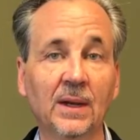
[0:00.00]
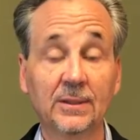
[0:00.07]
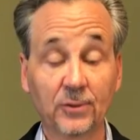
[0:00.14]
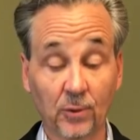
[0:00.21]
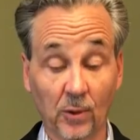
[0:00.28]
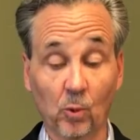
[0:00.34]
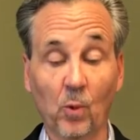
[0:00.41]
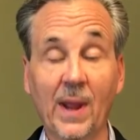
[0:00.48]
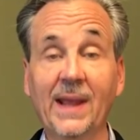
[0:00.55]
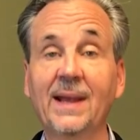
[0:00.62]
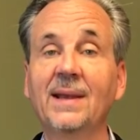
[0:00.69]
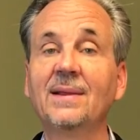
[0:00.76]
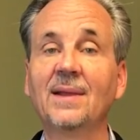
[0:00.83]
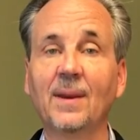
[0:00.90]
sort of
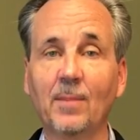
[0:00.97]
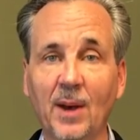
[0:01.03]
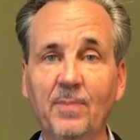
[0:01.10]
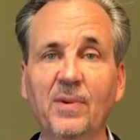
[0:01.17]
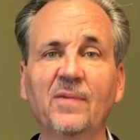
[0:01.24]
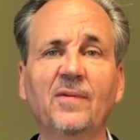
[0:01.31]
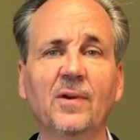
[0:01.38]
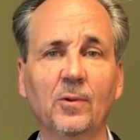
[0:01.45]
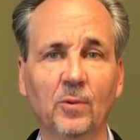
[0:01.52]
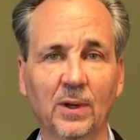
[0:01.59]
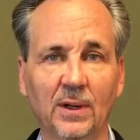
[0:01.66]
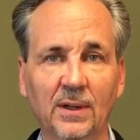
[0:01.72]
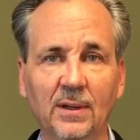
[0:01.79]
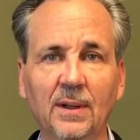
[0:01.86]
waking them up, if you
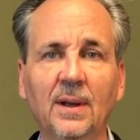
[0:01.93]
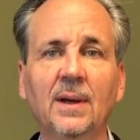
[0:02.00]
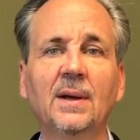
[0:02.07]
will,